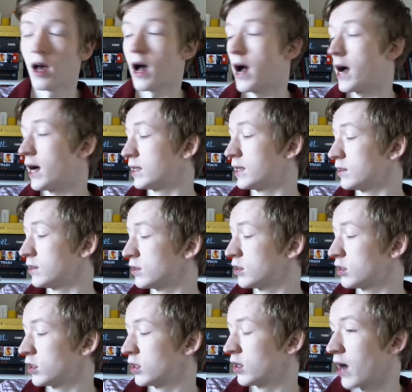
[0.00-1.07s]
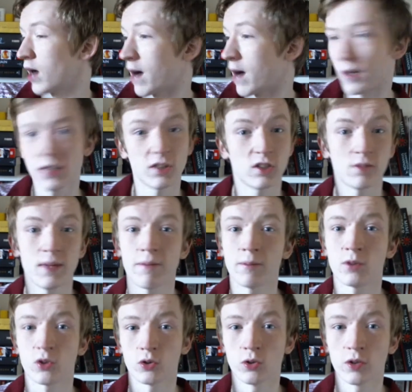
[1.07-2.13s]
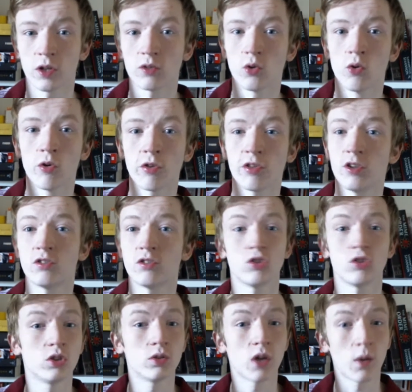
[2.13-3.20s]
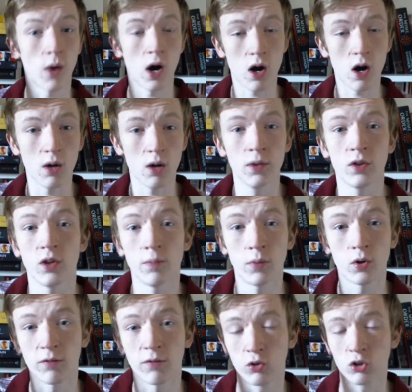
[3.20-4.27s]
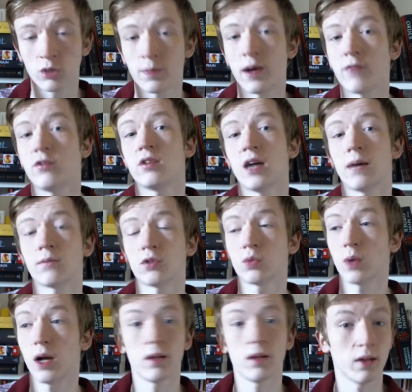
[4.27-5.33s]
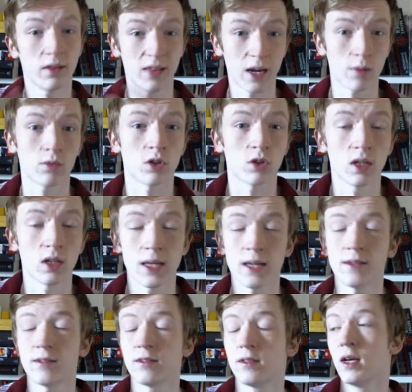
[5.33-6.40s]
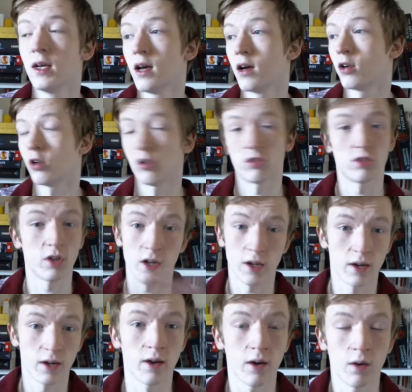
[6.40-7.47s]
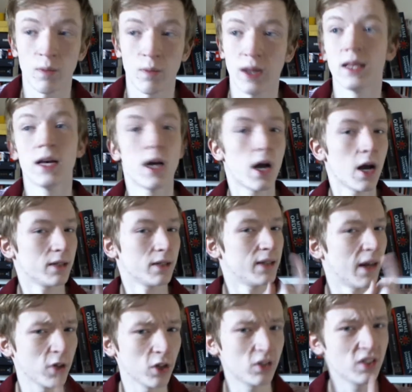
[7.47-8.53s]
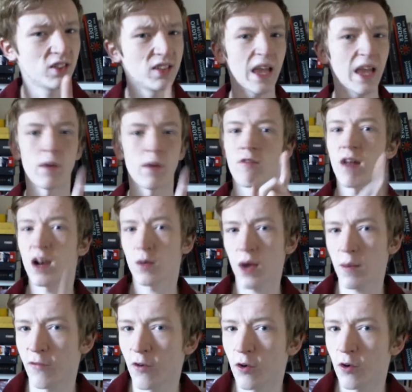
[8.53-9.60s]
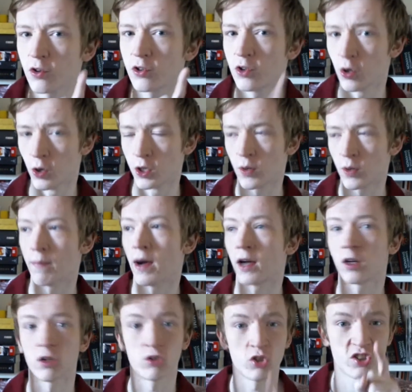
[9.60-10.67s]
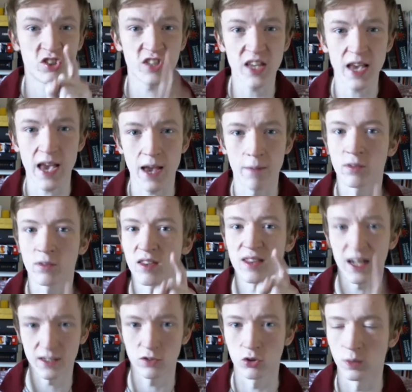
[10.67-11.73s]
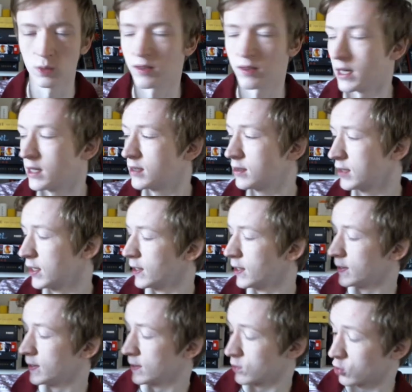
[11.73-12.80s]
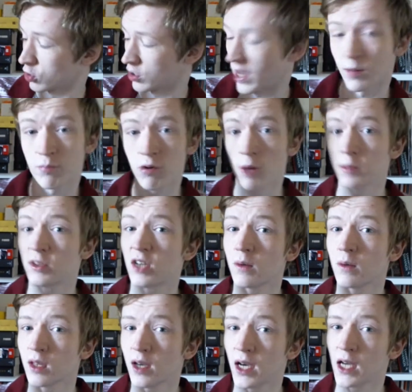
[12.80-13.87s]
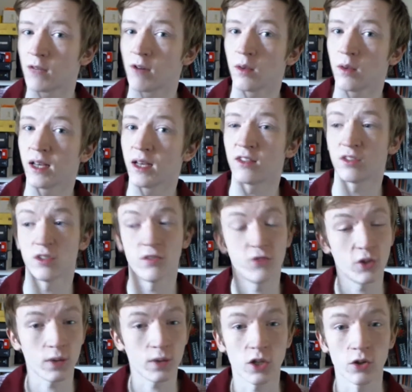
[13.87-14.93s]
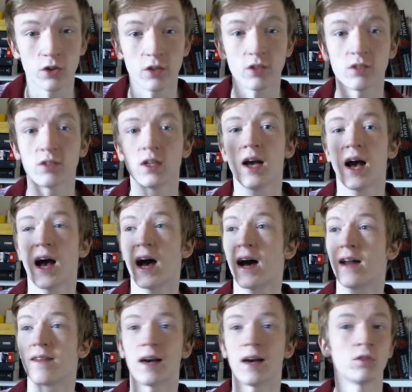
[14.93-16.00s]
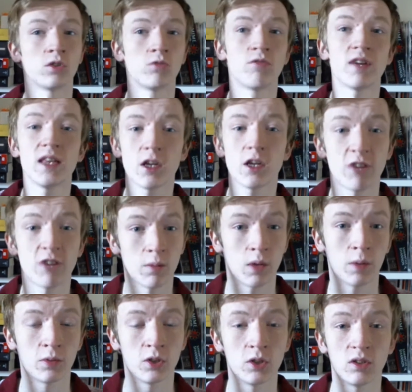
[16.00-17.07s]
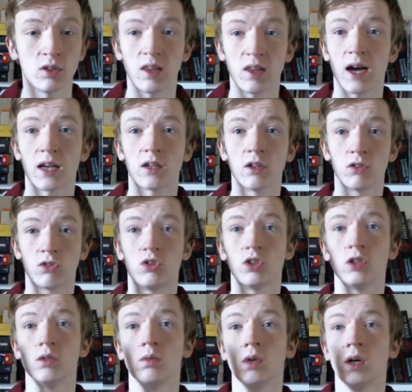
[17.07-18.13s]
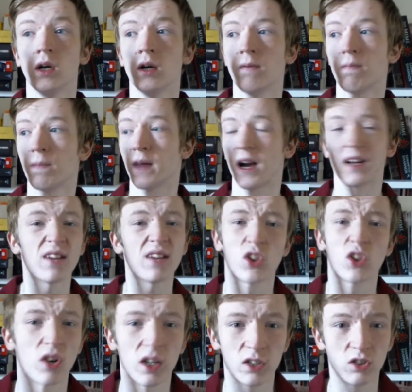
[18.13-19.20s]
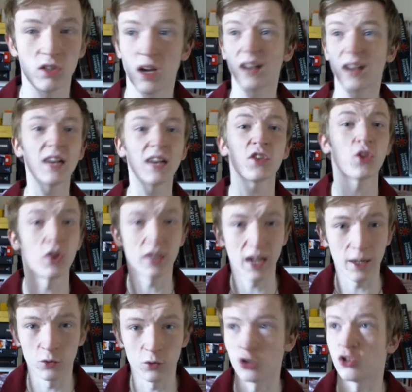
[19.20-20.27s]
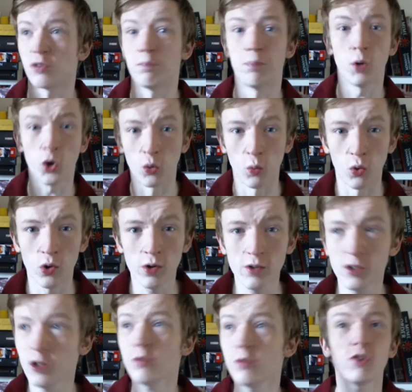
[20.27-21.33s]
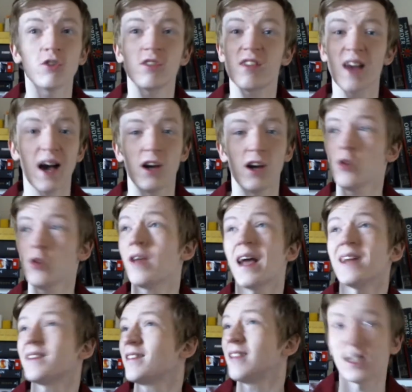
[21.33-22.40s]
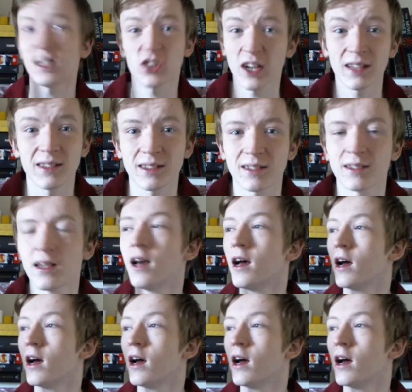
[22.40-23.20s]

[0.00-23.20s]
And I managed to meet pretty much all those authors. Do No Harm, the book I've talked about a few times as well, that was on the list. Never got to see him. He ran away before I could talk to him, but I got to see him, so that's always nice. Got to have a proper chat with the guy who wrote this and a few of the others, and that was a really incredible opportunity that I got to do. That I never thought I'd help to judge a book award. Who does that? Who gets that chance?